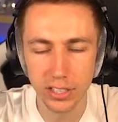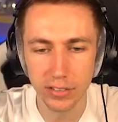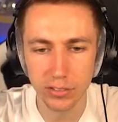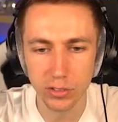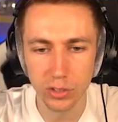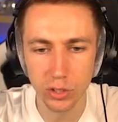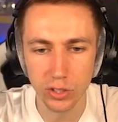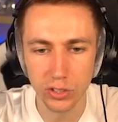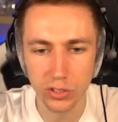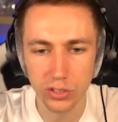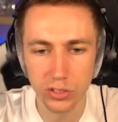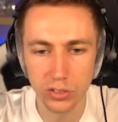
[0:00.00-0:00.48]
and I've
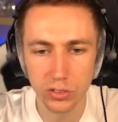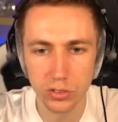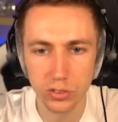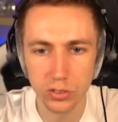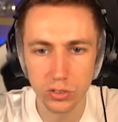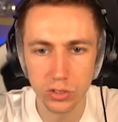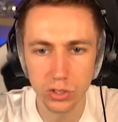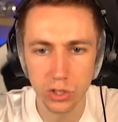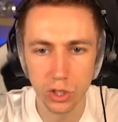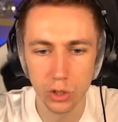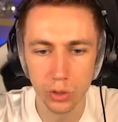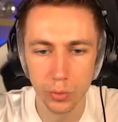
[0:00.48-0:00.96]
got
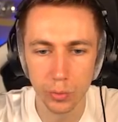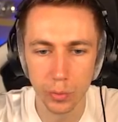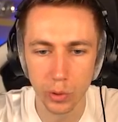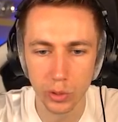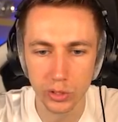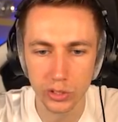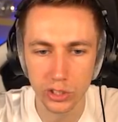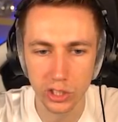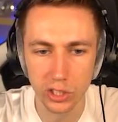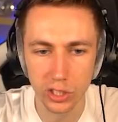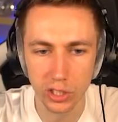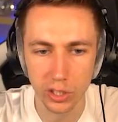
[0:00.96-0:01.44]
2
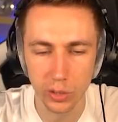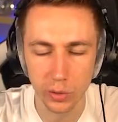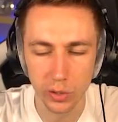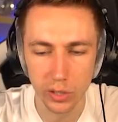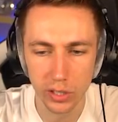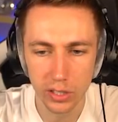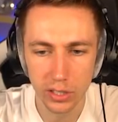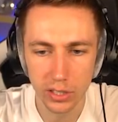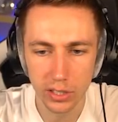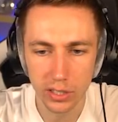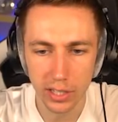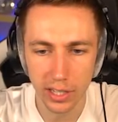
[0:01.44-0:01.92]
more to do.
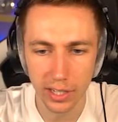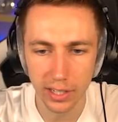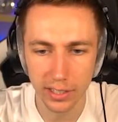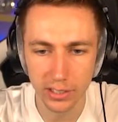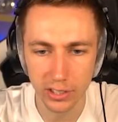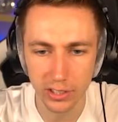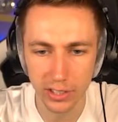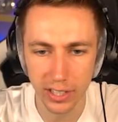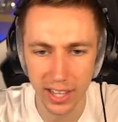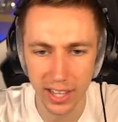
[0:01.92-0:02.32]
Can I do